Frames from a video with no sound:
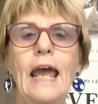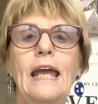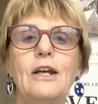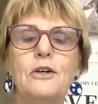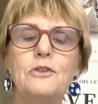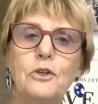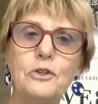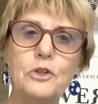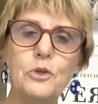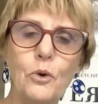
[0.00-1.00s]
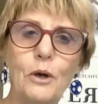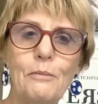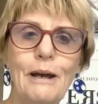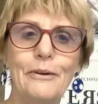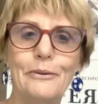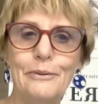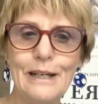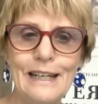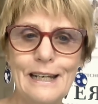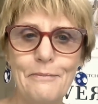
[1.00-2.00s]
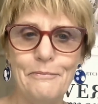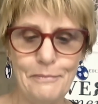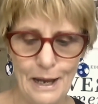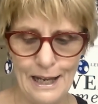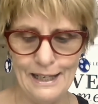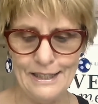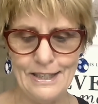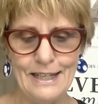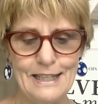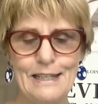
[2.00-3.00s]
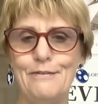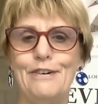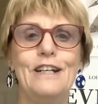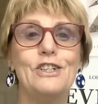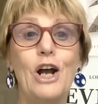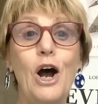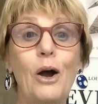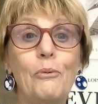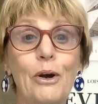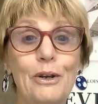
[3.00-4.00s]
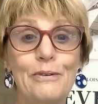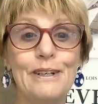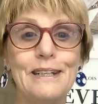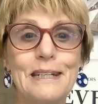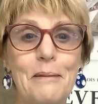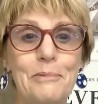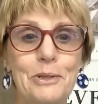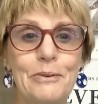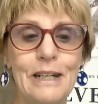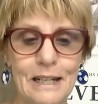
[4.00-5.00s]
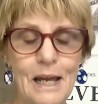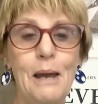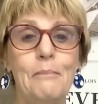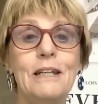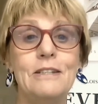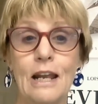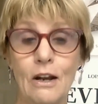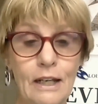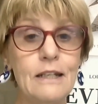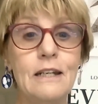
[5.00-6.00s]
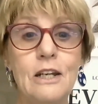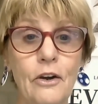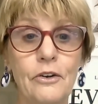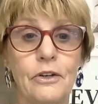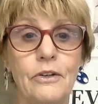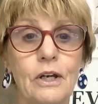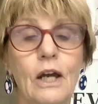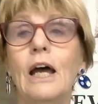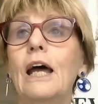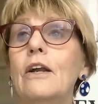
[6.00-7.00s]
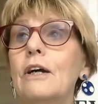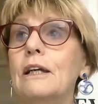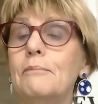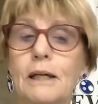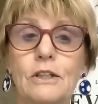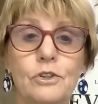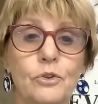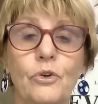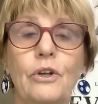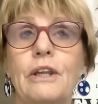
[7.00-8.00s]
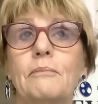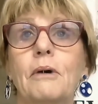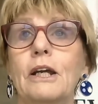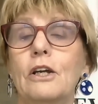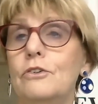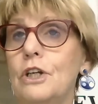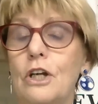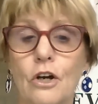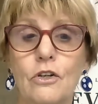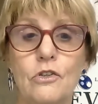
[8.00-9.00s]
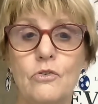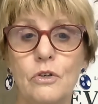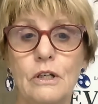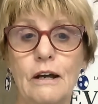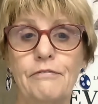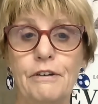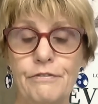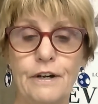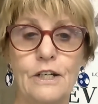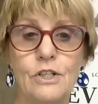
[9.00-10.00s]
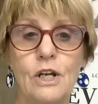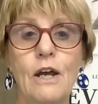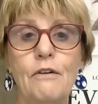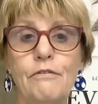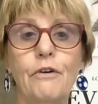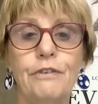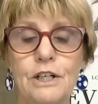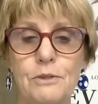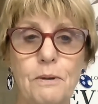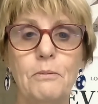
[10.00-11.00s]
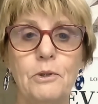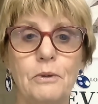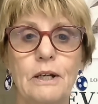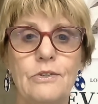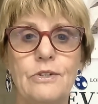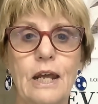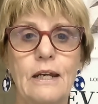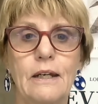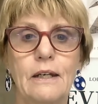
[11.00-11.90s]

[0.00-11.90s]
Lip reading: He goes on to talk about reading a sentence in French. I won't even attempt to read it. But he said I can decode it, and I can make sure that my decoding is good enough in French for French people to understand it.